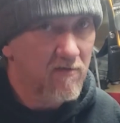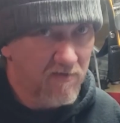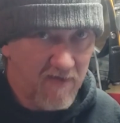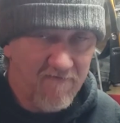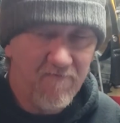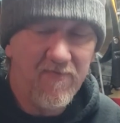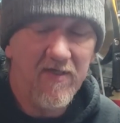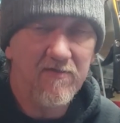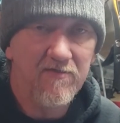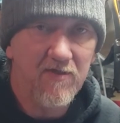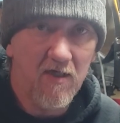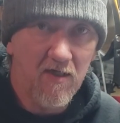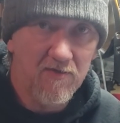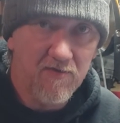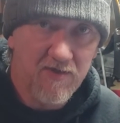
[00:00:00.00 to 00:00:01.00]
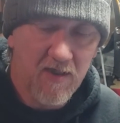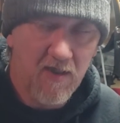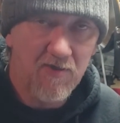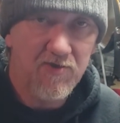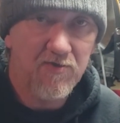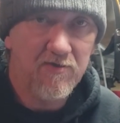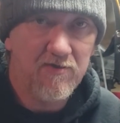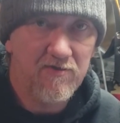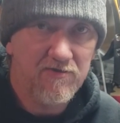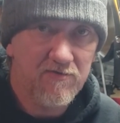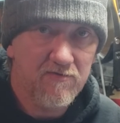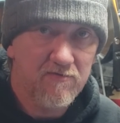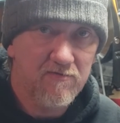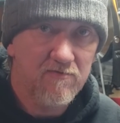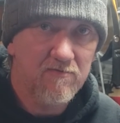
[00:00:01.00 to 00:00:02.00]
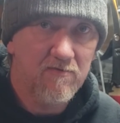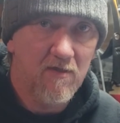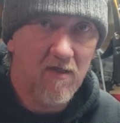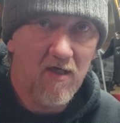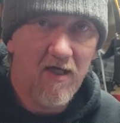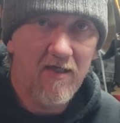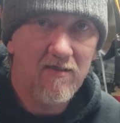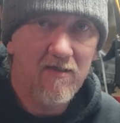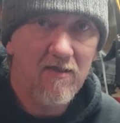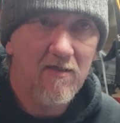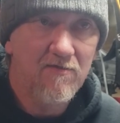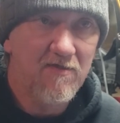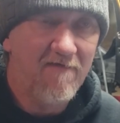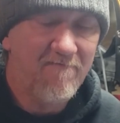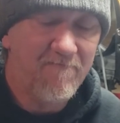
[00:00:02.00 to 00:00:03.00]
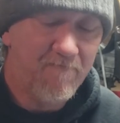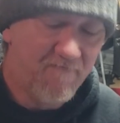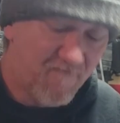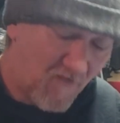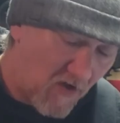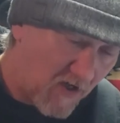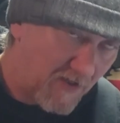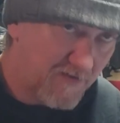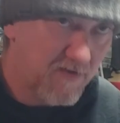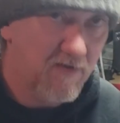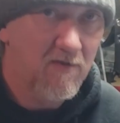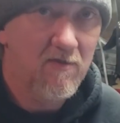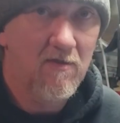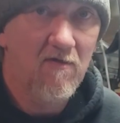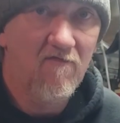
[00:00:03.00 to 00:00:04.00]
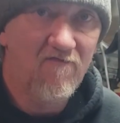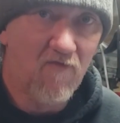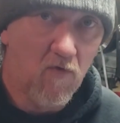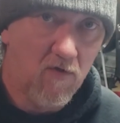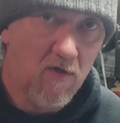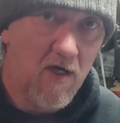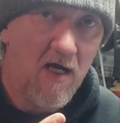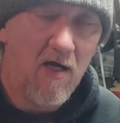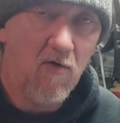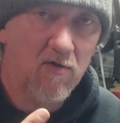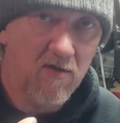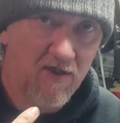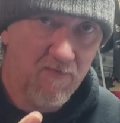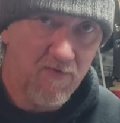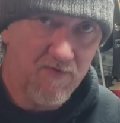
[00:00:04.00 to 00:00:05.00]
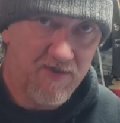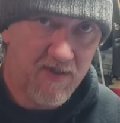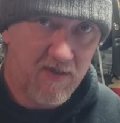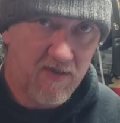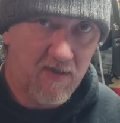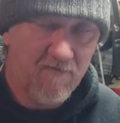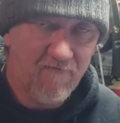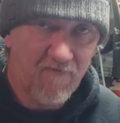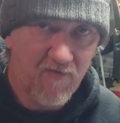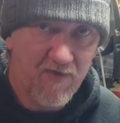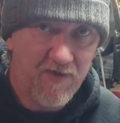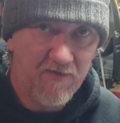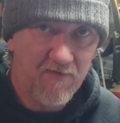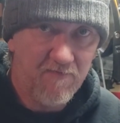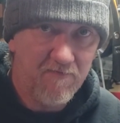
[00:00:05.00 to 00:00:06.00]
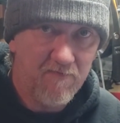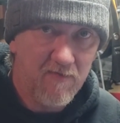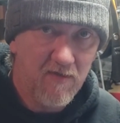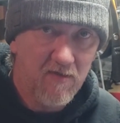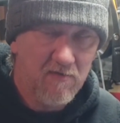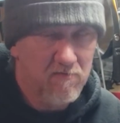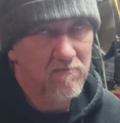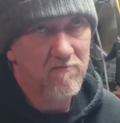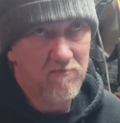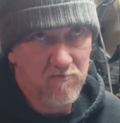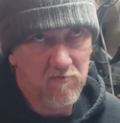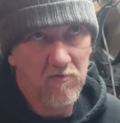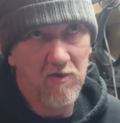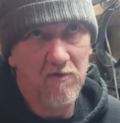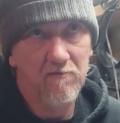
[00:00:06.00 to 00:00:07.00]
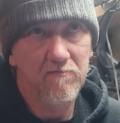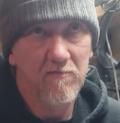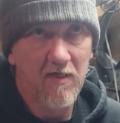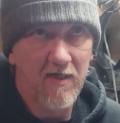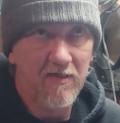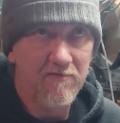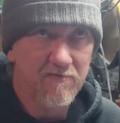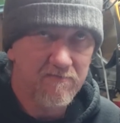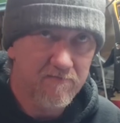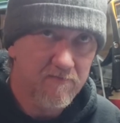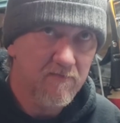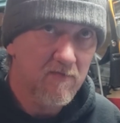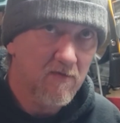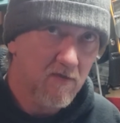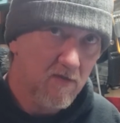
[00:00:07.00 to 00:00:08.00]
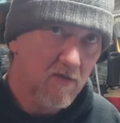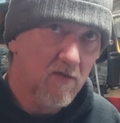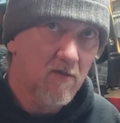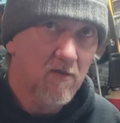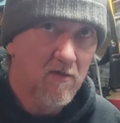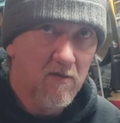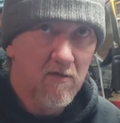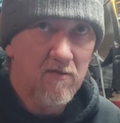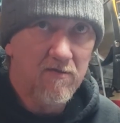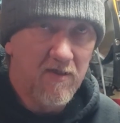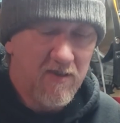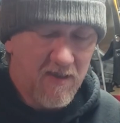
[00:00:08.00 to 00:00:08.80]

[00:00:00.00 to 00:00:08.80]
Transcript: They've been to other countries, all right? They've fought for our liberty and freedom, you know, and the